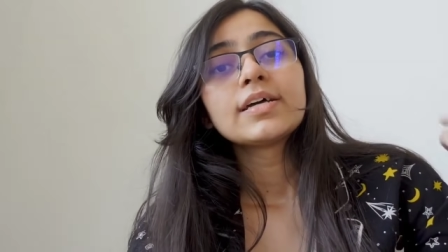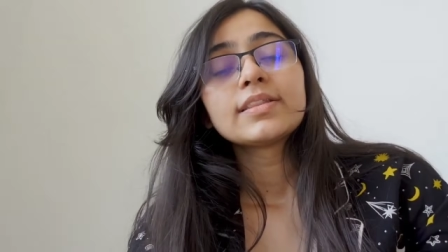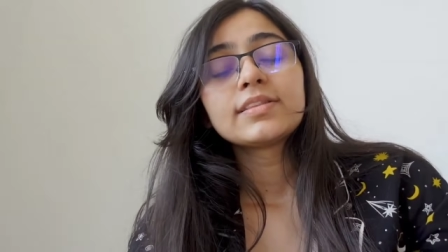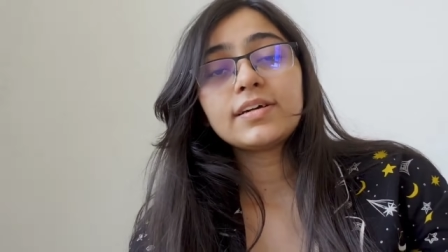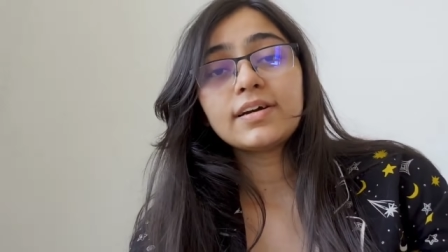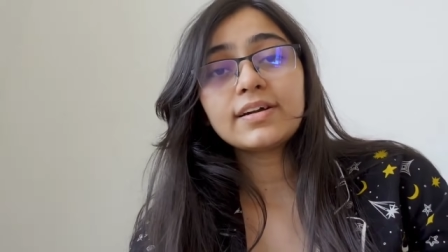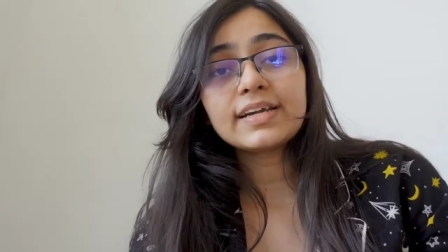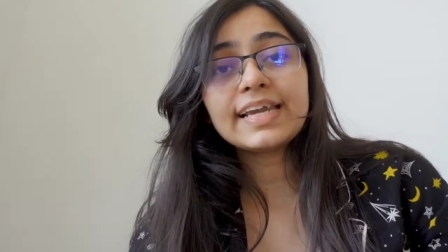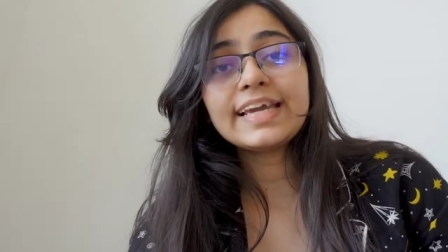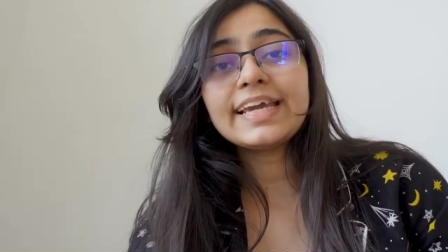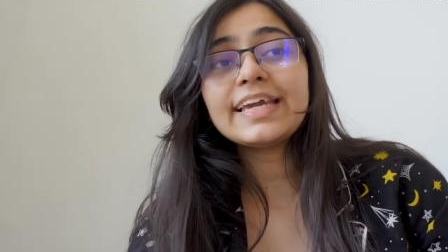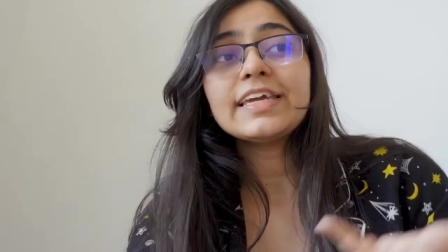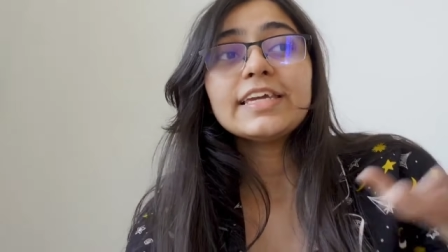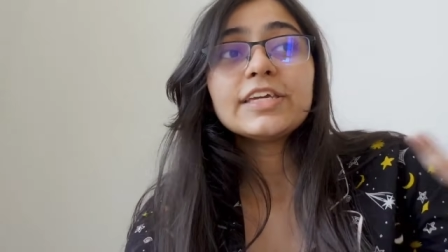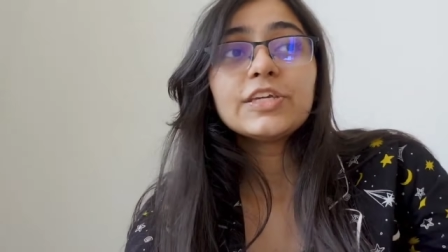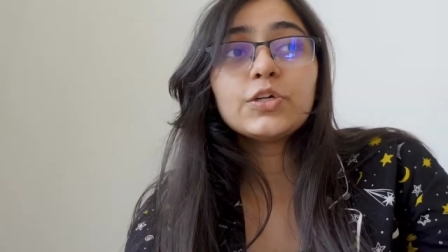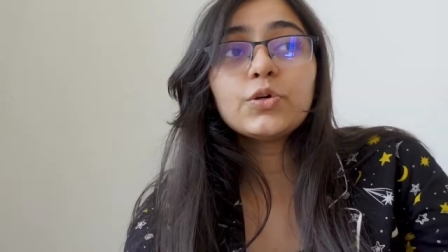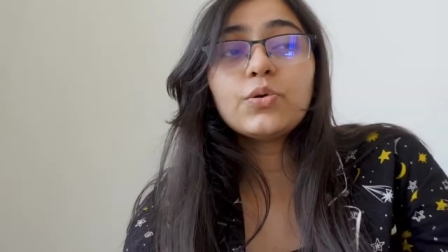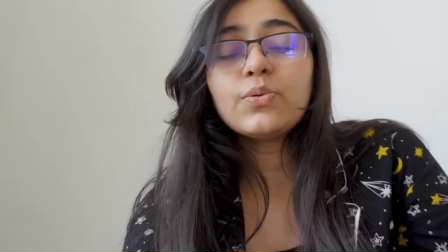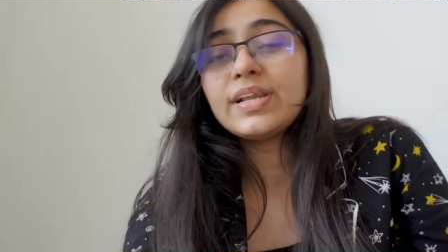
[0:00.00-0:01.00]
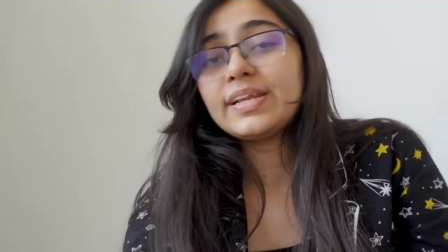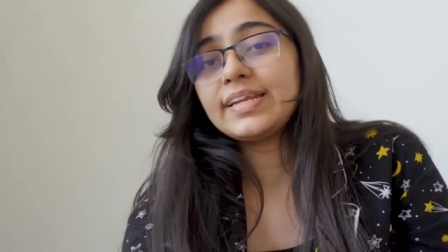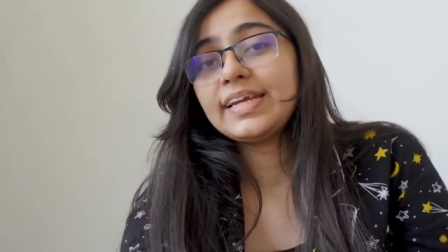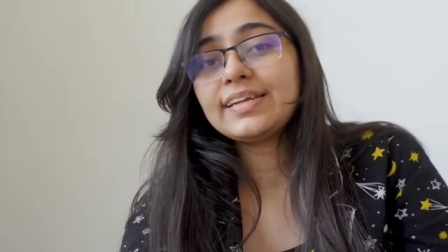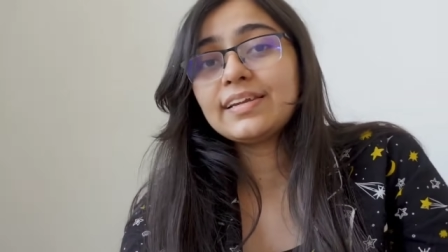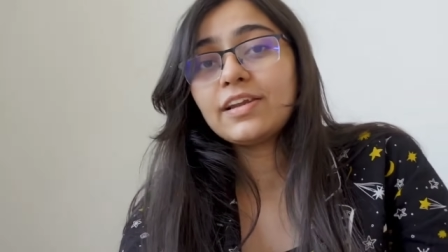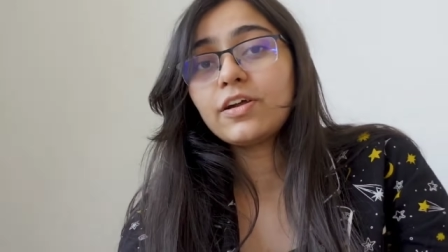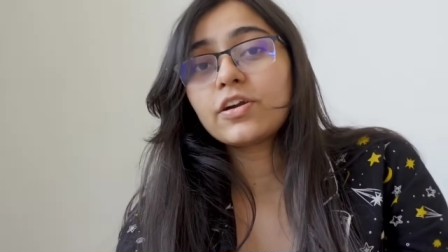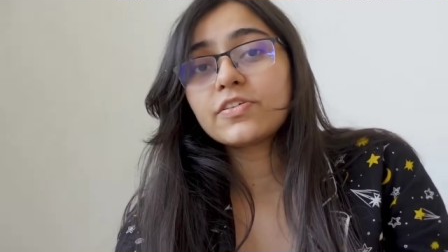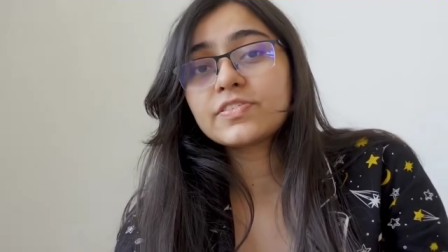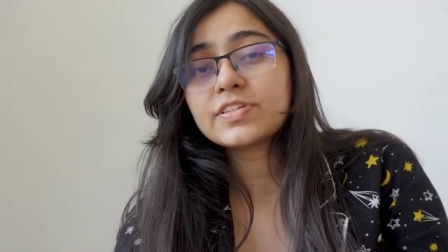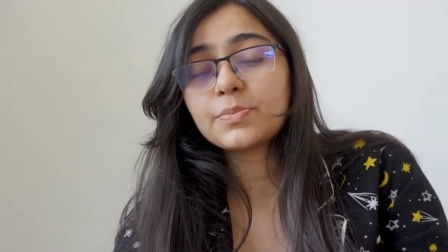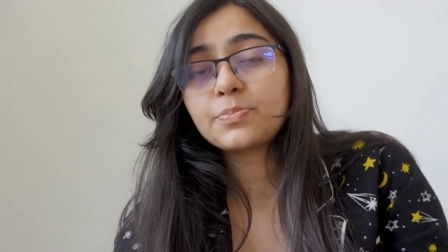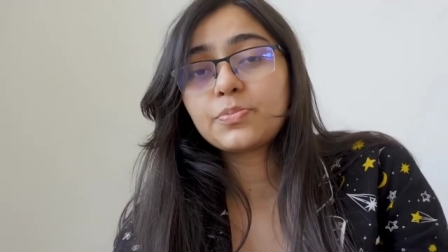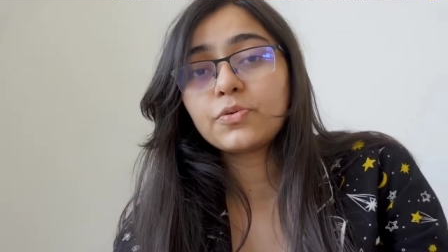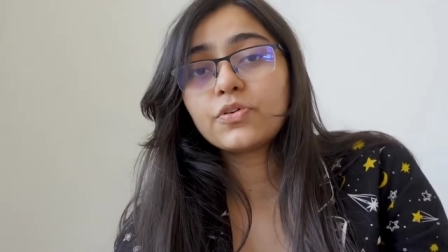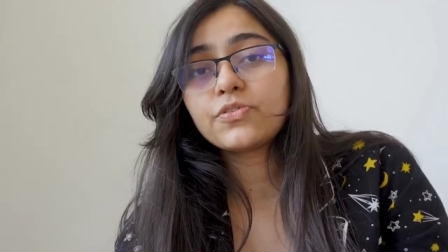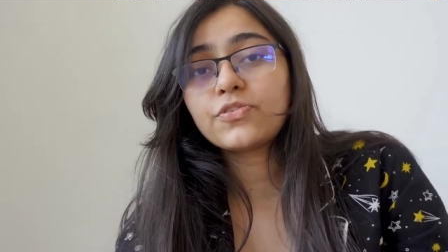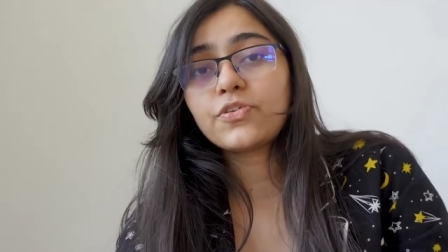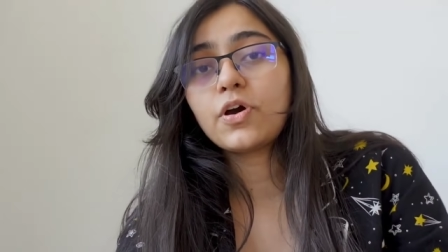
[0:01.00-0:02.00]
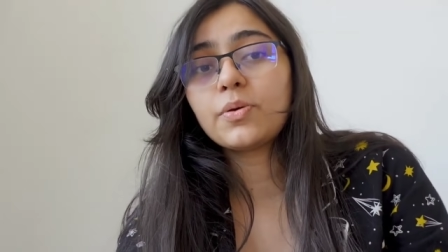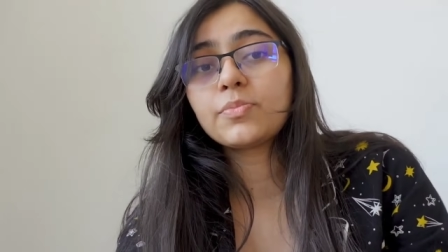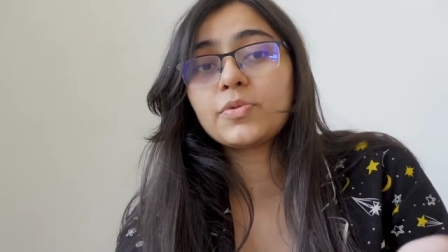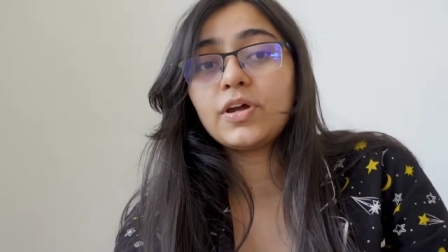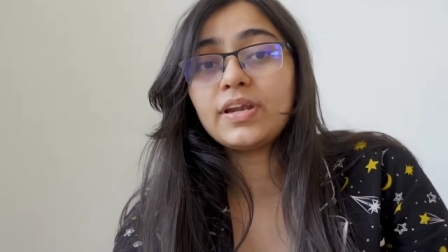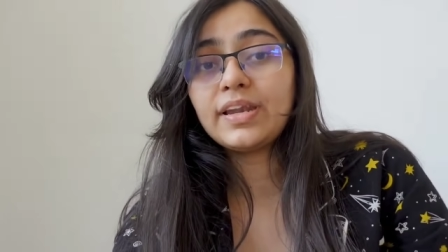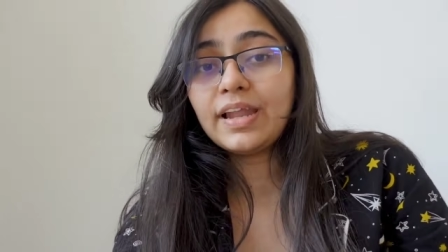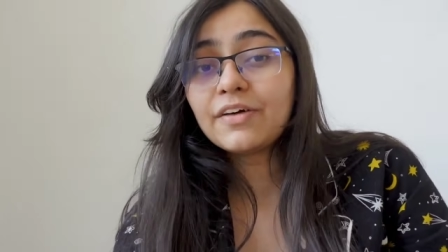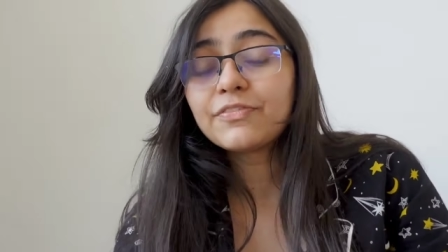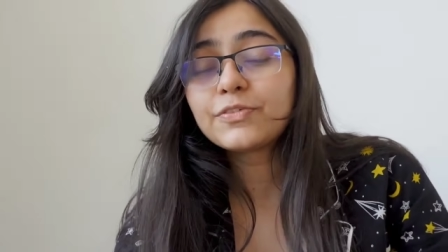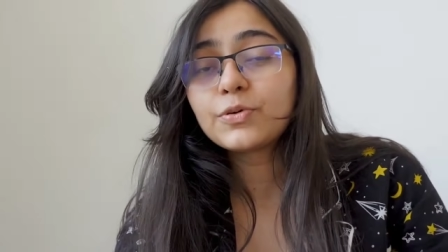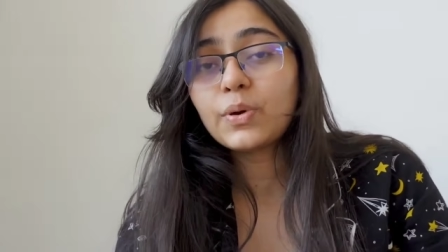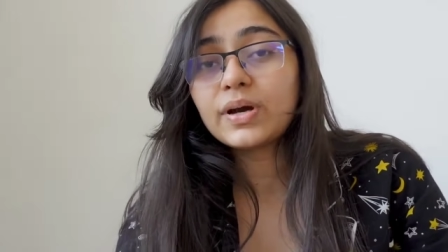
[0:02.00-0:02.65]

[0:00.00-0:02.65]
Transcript: Thirdly, you will need a lot of support from your loved